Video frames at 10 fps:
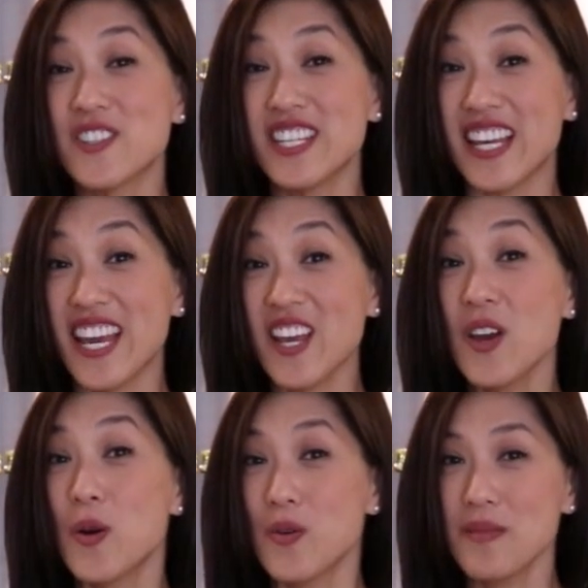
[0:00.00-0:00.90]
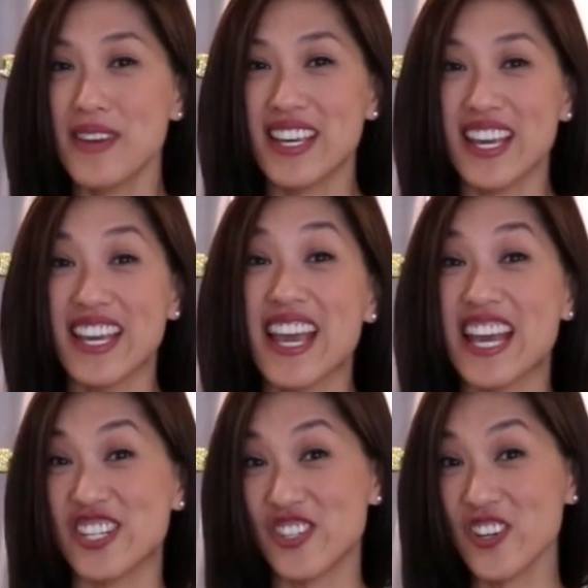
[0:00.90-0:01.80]
So today, we're
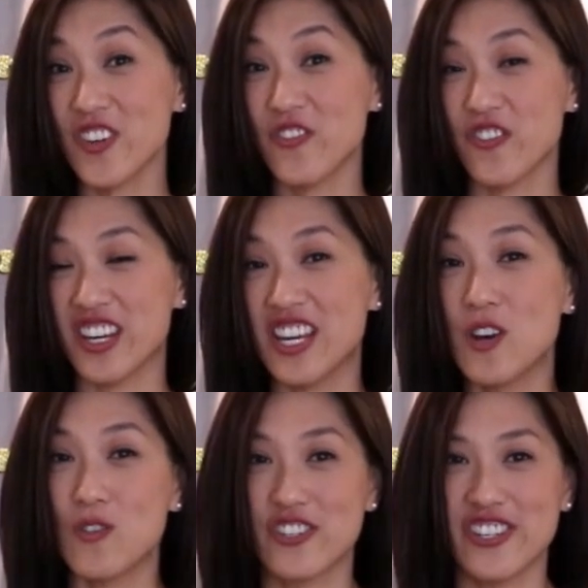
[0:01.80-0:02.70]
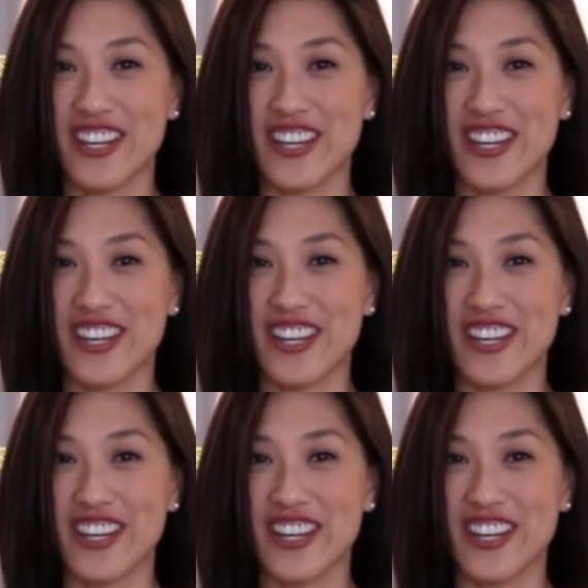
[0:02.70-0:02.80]
making a sugar-free,